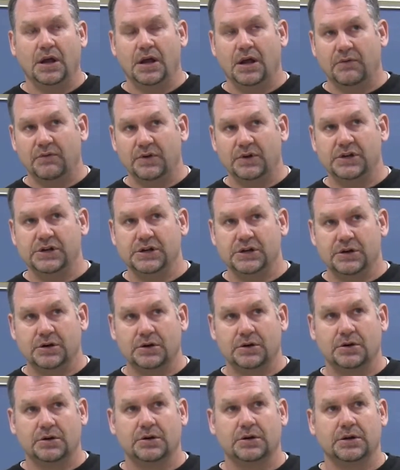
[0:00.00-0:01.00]

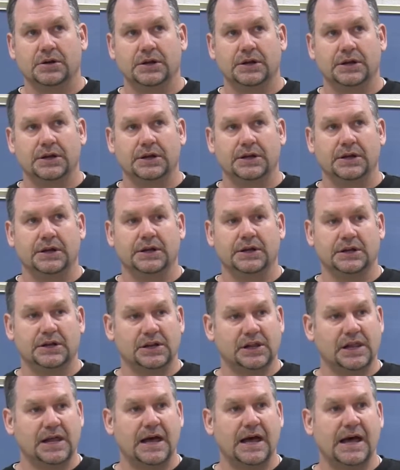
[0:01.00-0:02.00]
year in
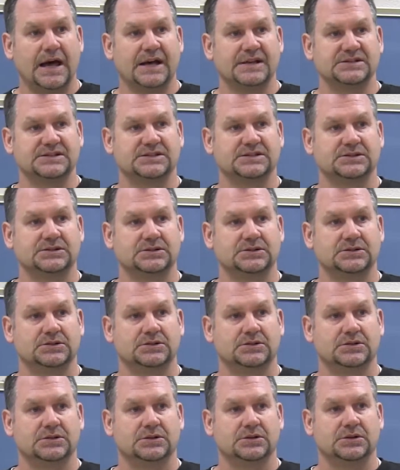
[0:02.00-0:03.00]
class,
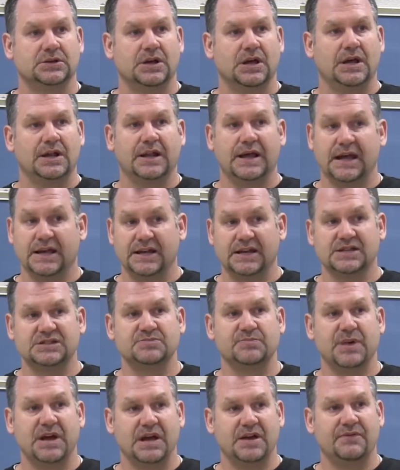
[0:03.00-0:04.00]
and that
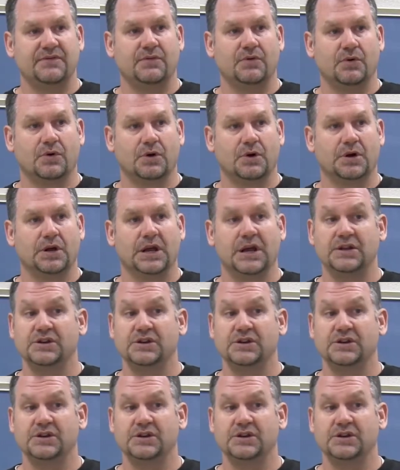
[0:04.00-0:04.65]
gets paid for.